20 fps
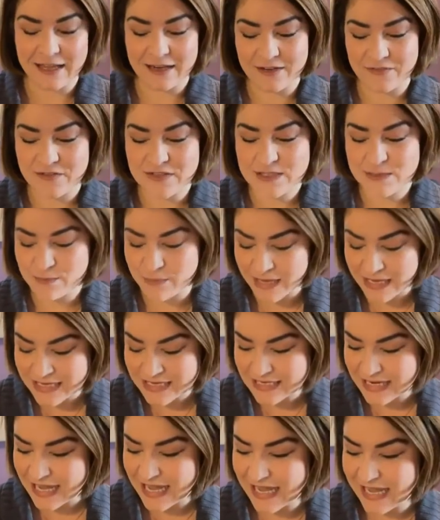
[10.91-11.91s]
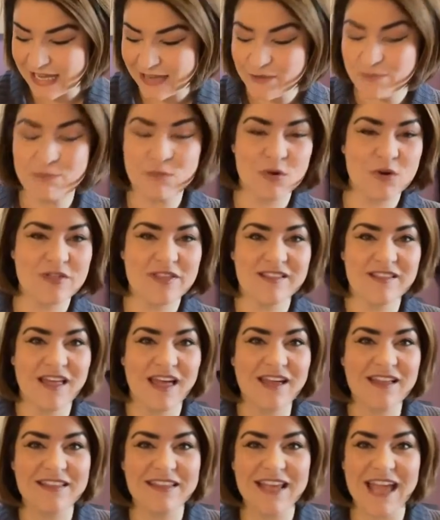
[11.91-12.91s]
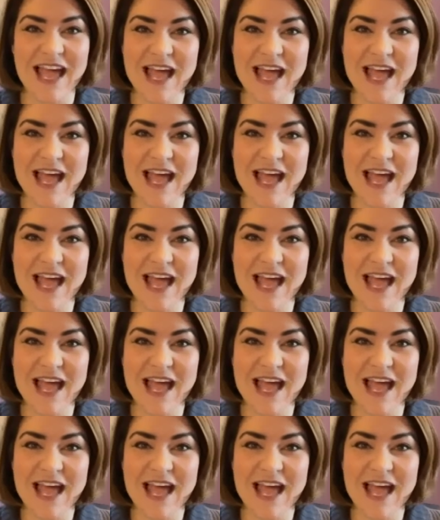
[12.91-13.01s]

And if it's Monday, more than likely